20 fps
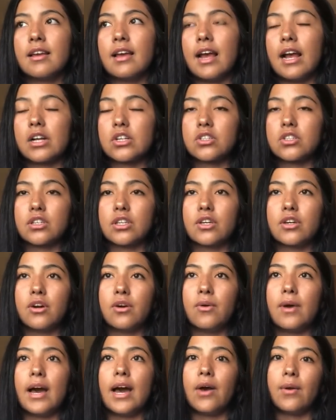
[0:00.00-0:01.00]
actually
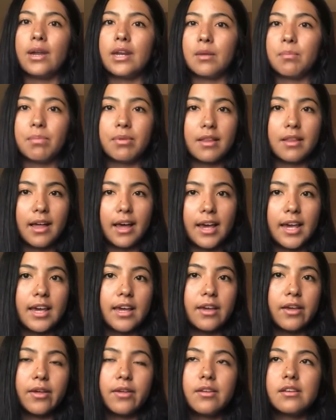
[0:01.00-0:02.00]
go out and apply
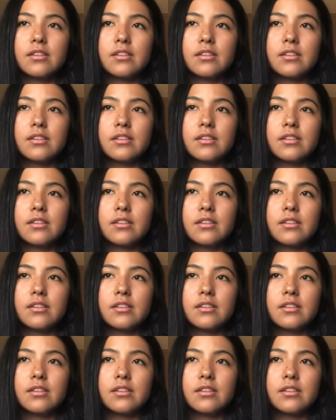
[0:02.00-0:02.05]
it